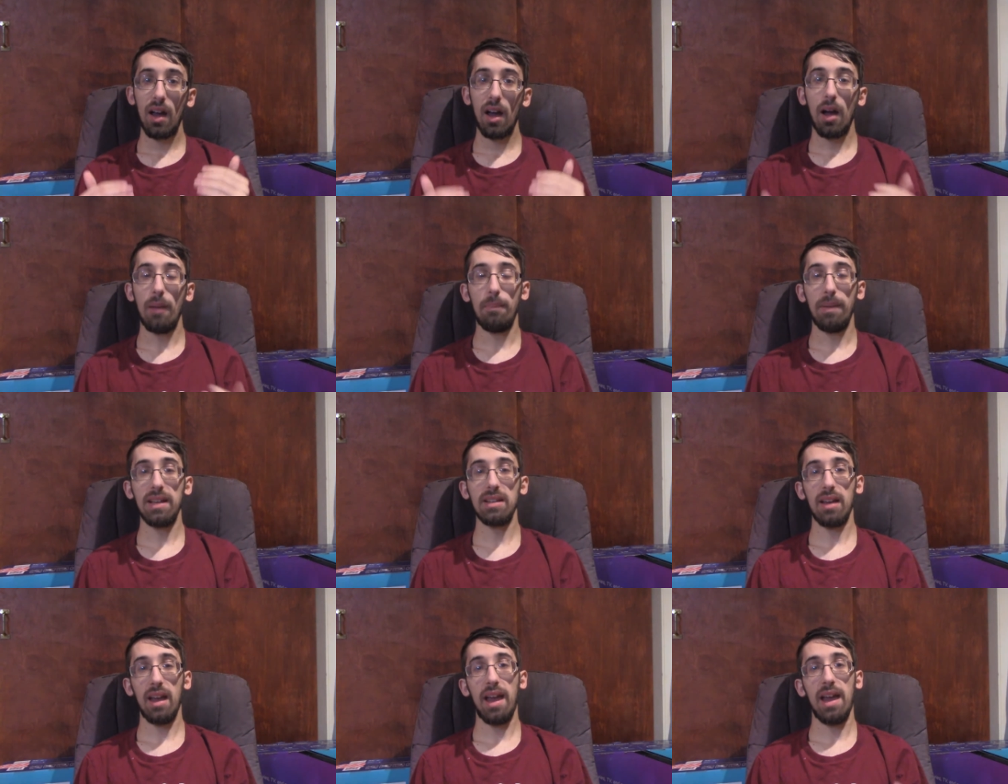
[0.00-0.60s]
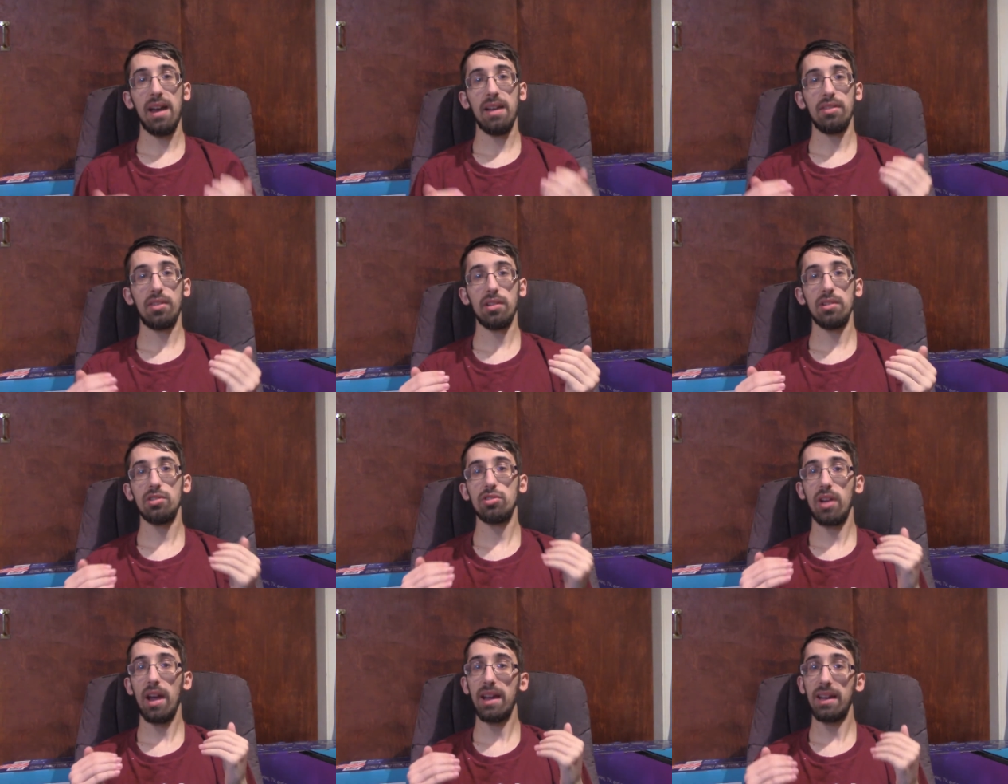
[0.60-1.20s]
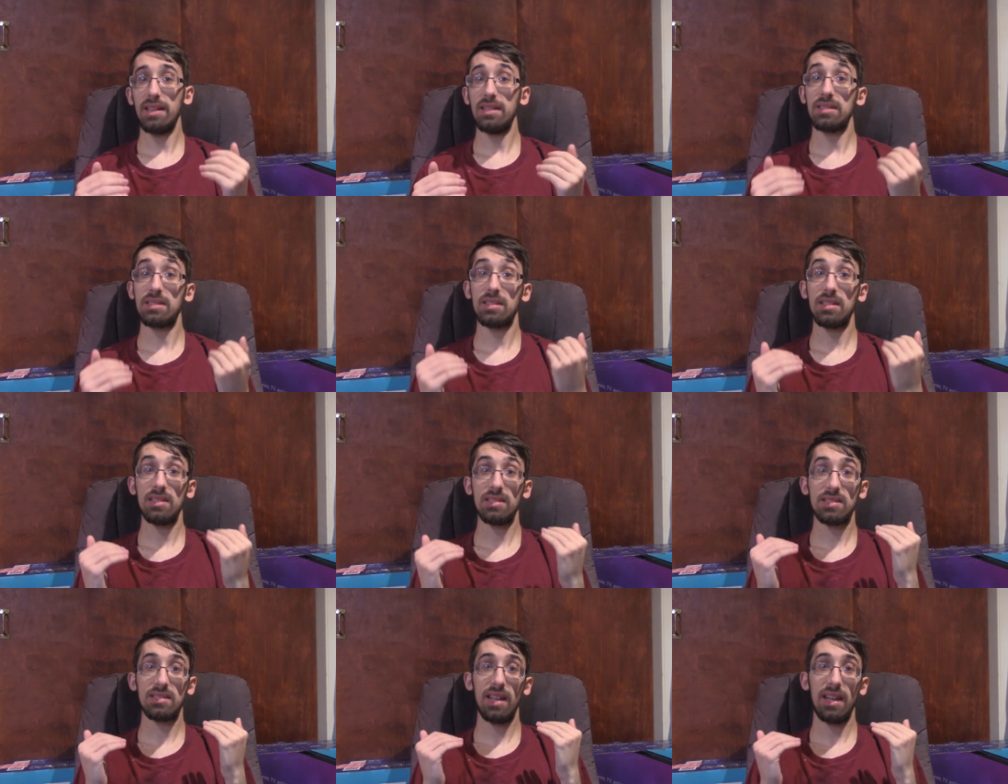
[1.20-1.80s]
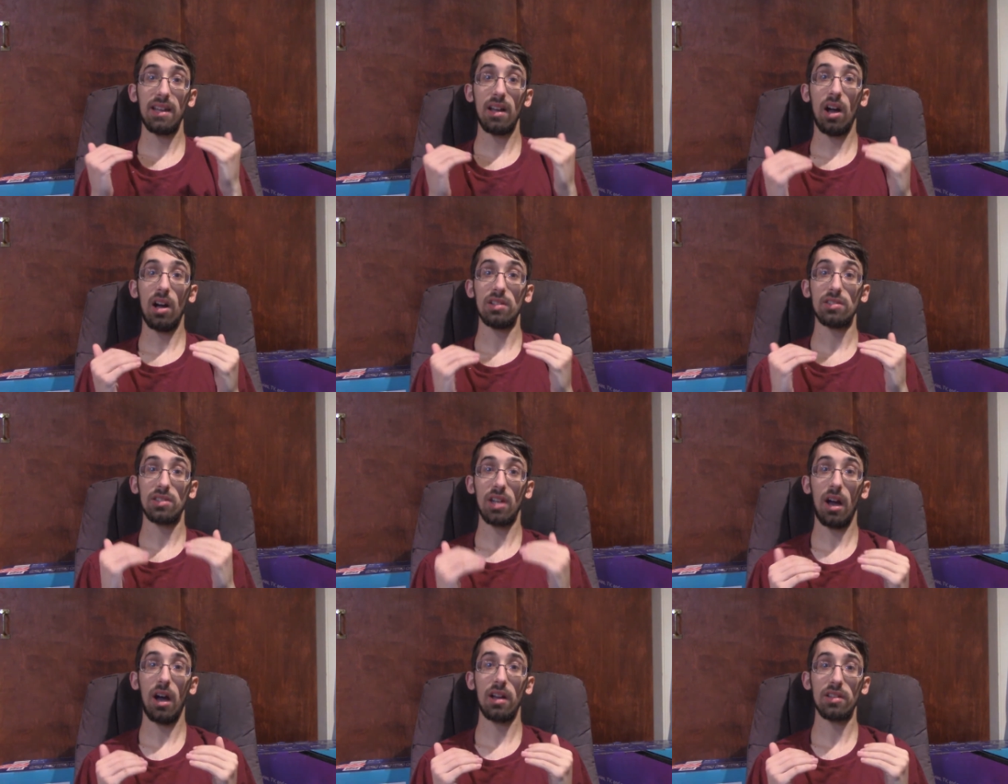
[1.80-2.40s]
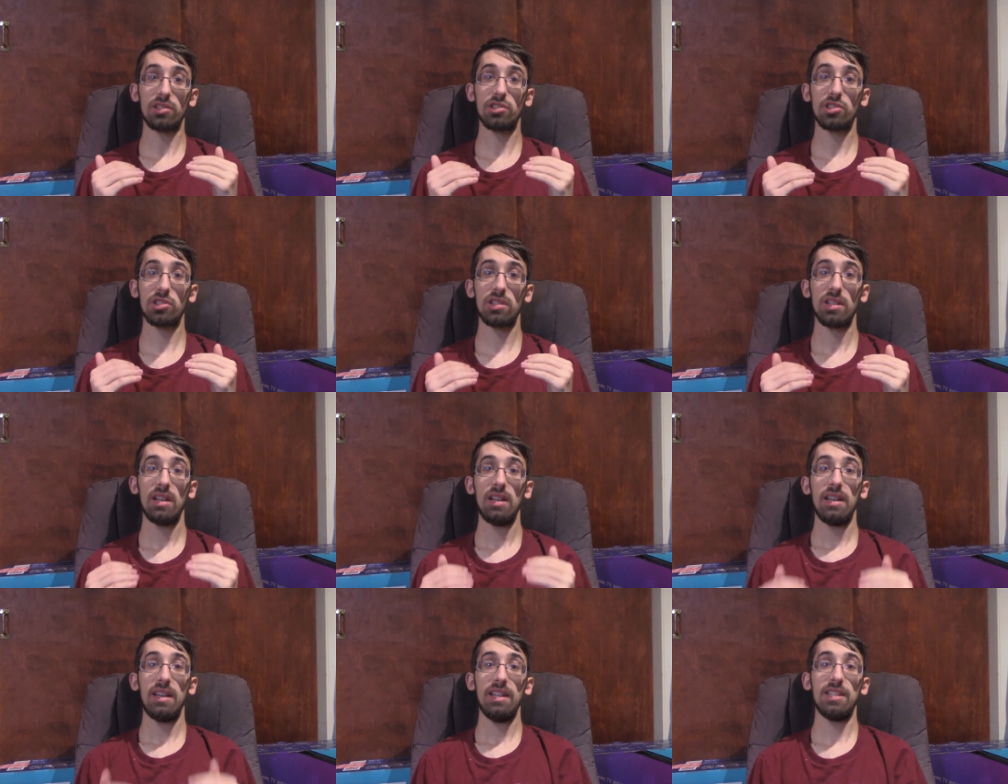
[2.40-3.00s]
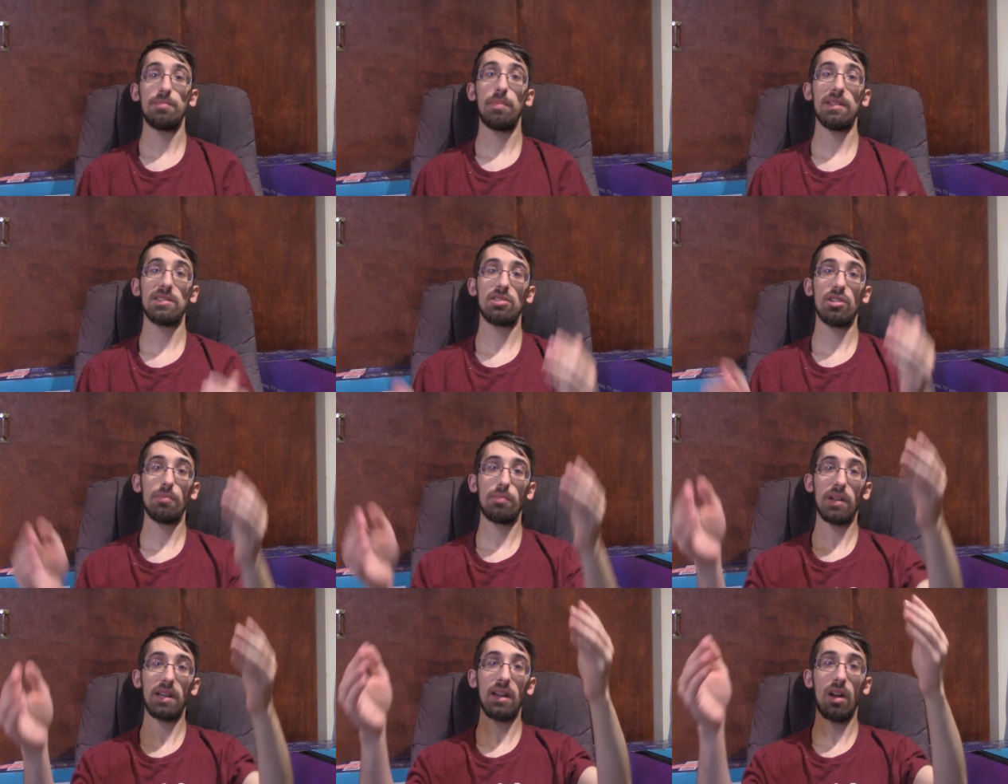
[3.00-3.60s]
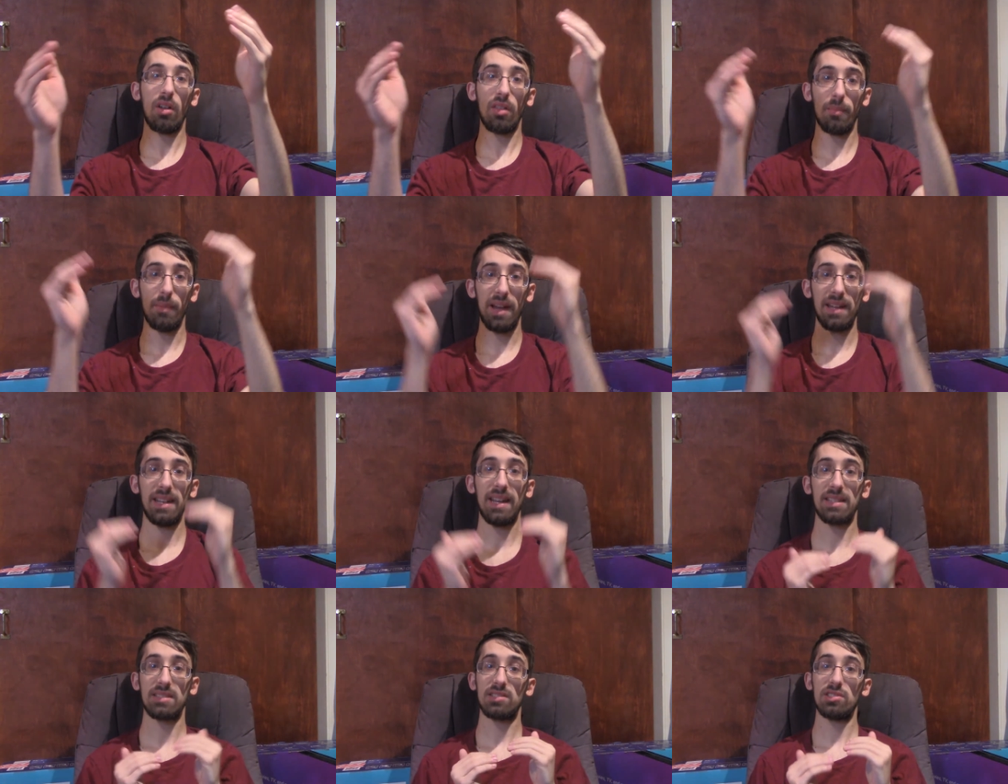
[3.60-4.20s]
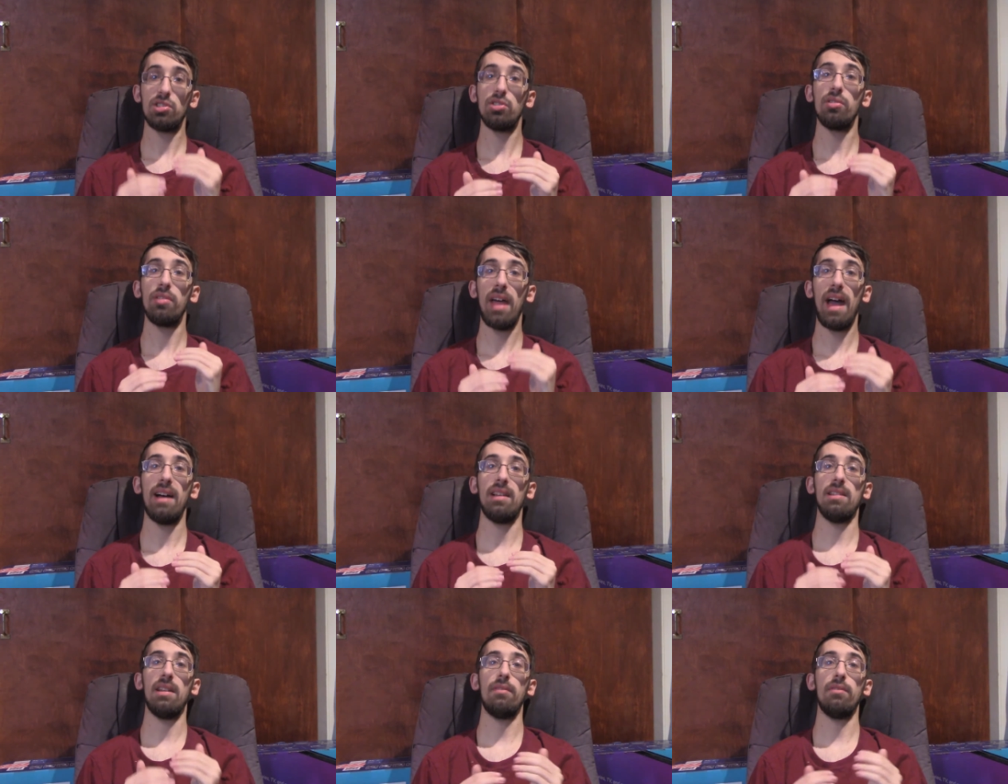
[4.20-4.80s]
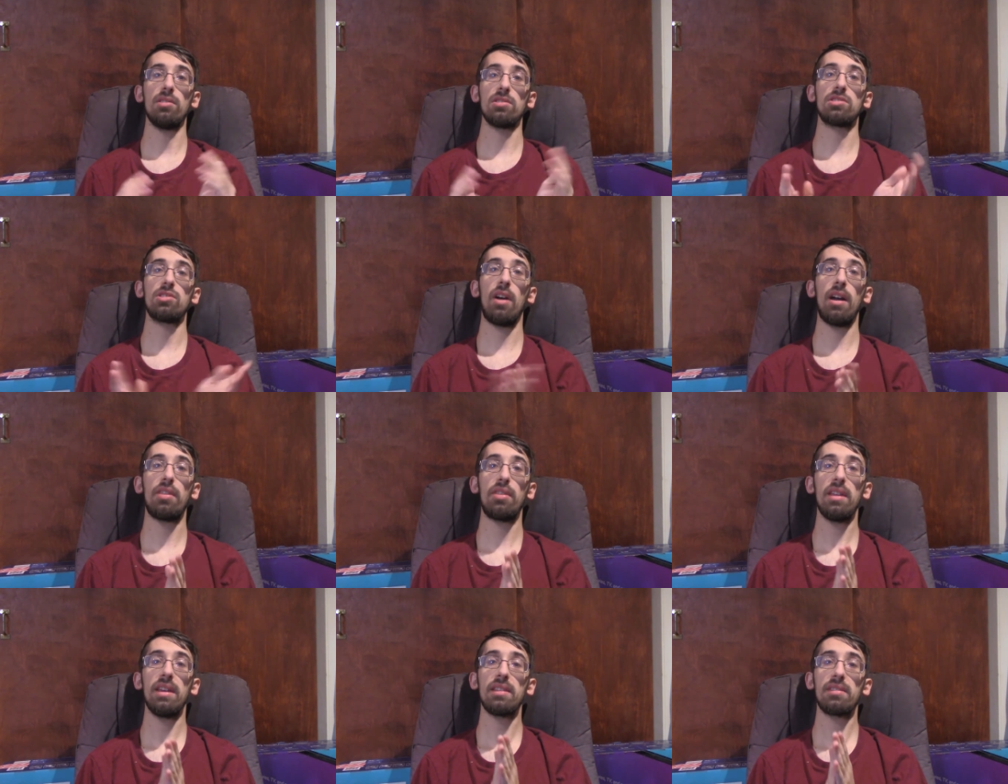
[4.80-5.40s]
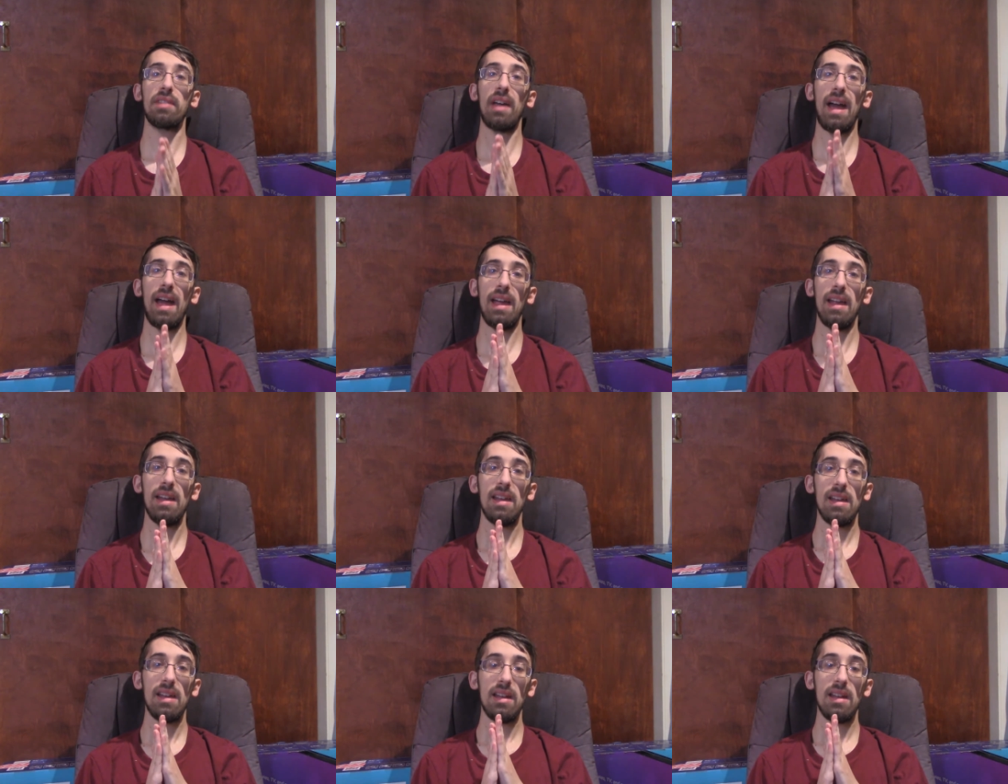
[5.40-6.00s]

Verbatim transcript: and Thunder Dragons staying untouched is basically bringing all the meta decks to that level. So I think that